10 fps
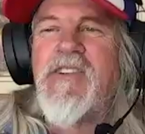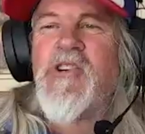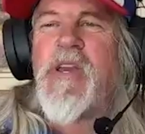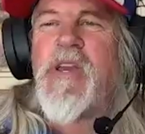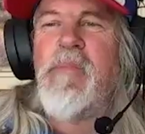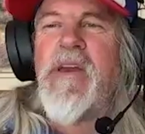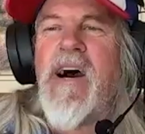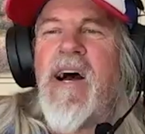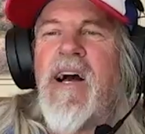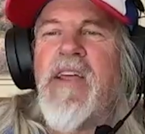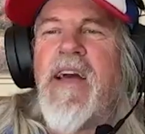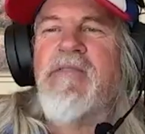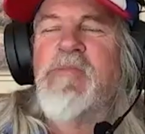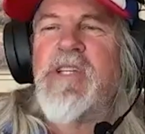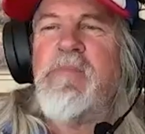So give me, do you
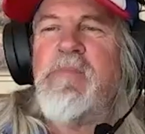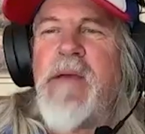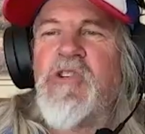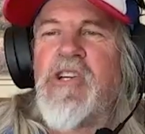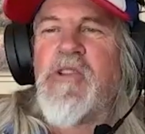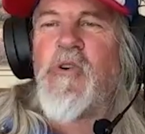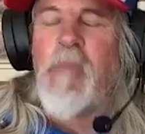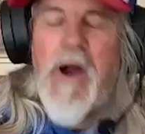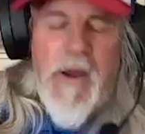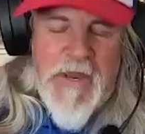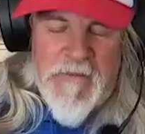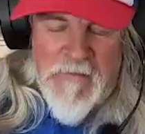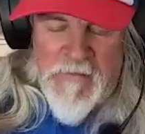have some team names you can throw by me?